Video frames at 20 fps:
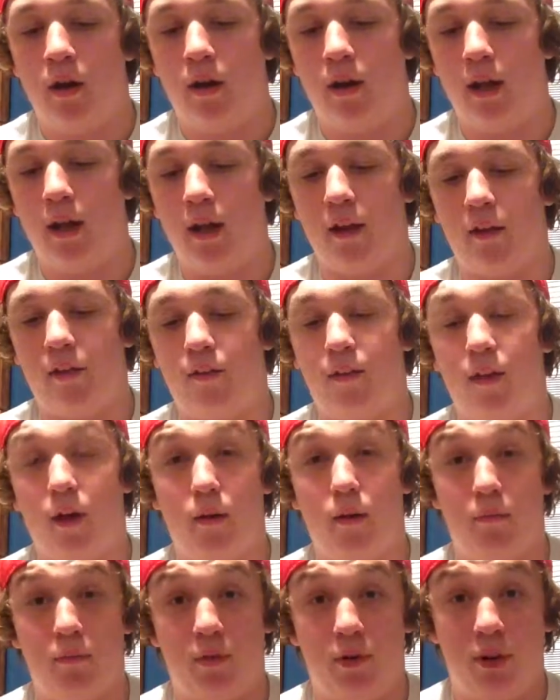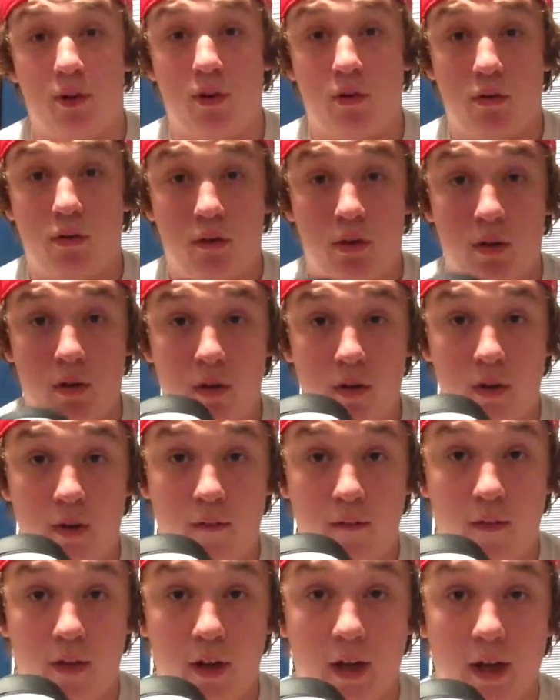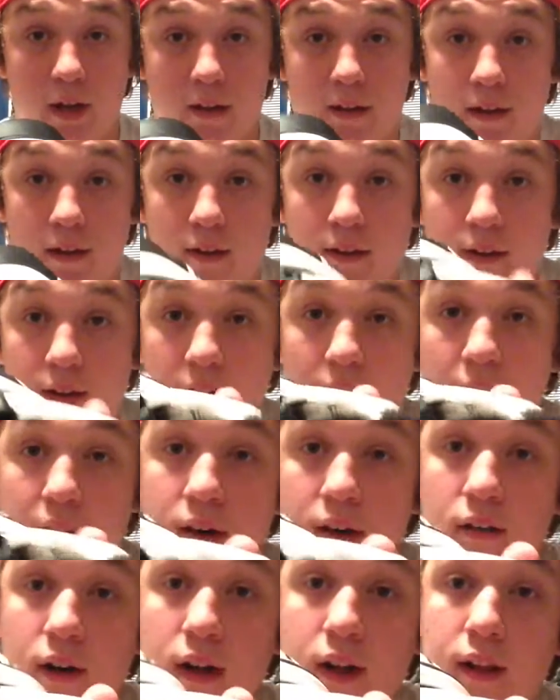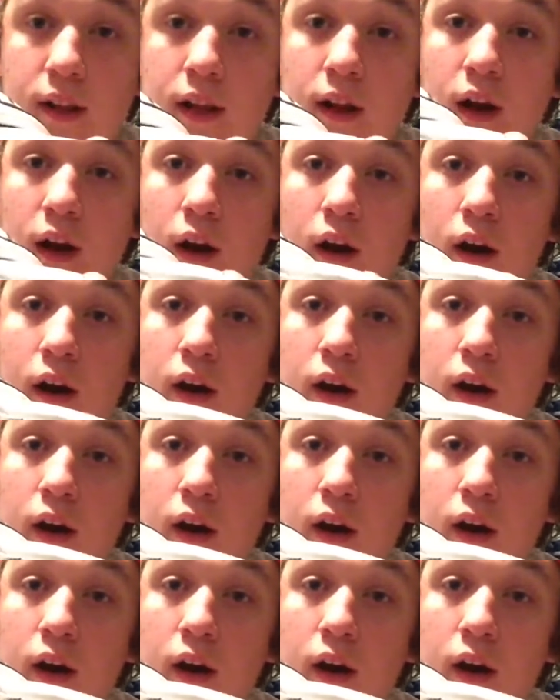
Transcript: Nice thumb, too. If you guys can see that right there.